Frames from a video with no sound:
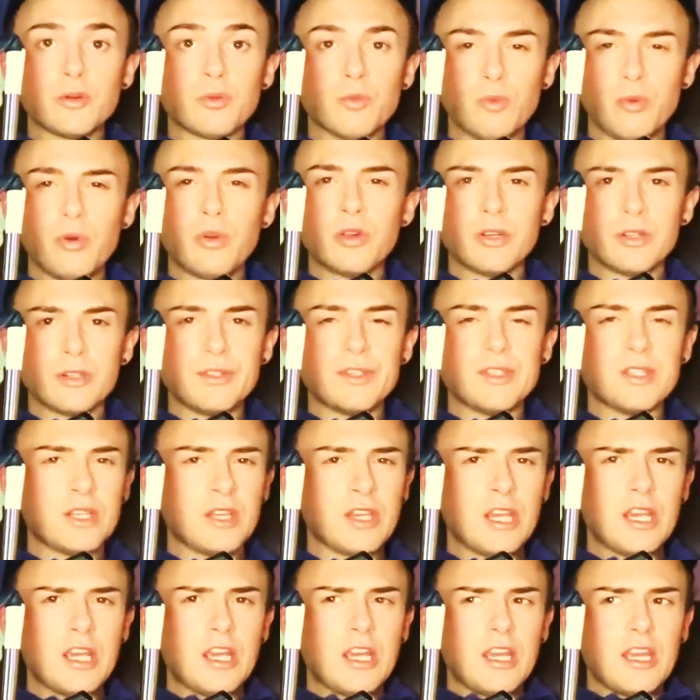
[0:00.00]
warned.
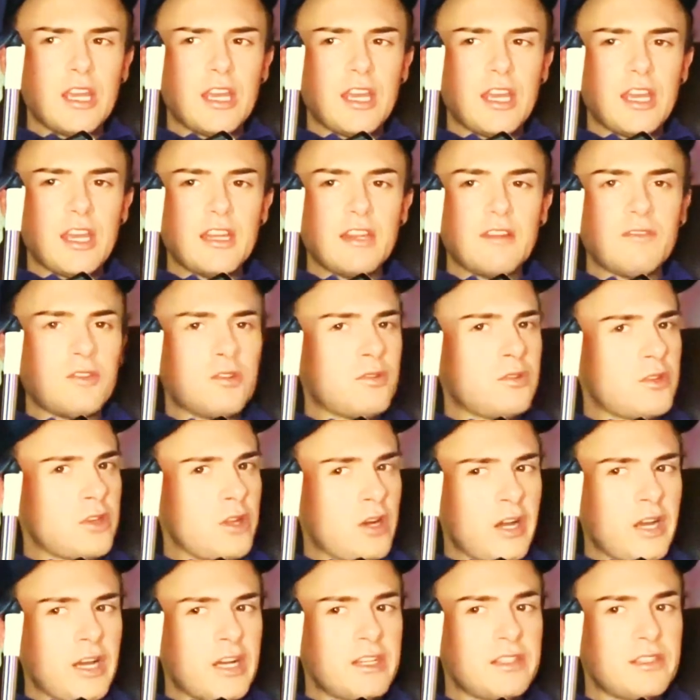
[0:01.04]
And if you're
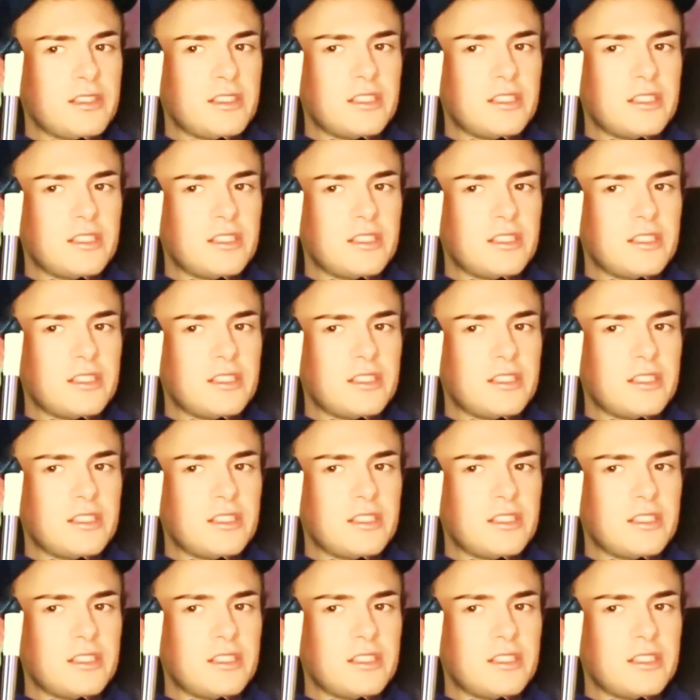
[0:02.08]
not